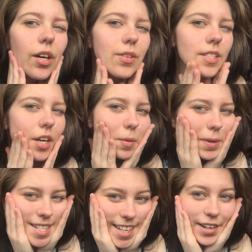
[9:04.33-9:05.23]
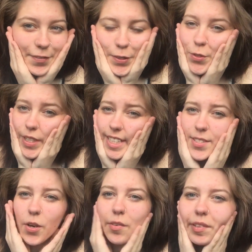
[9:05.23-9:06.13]
goes though, my skin feels really
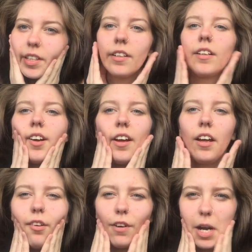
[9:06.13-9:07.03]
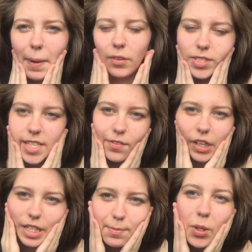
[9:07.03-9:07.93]
soft, very bouncy,
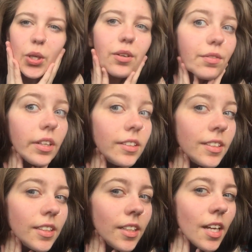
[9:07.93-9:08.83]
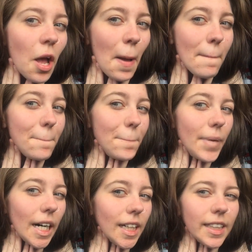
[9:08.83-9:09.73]
very smooth.
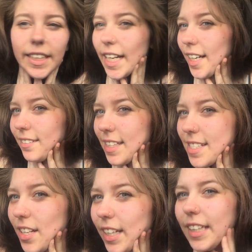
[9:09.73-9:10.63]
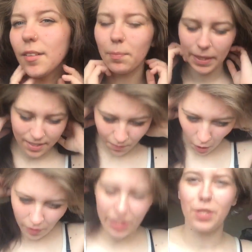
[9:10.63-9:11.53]
But yeah, there's like little bits of
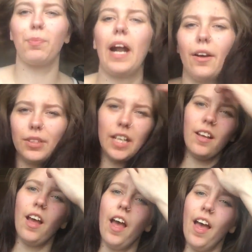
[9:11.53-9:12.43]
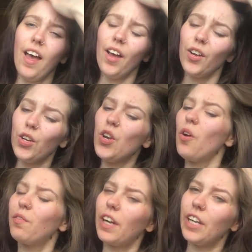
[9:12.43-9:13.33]
orange brown.
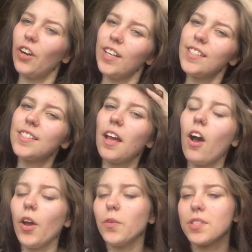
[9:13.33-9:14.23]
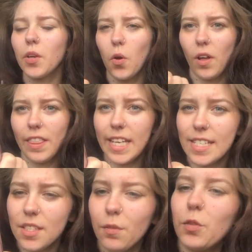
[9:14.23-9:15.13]
Not very nice. I also got
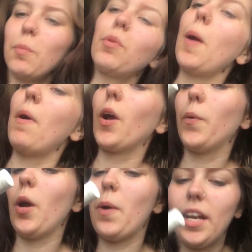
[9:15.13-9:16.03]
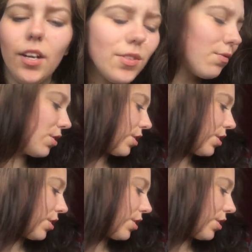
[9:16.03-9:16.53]
this from Primark when I went, loads of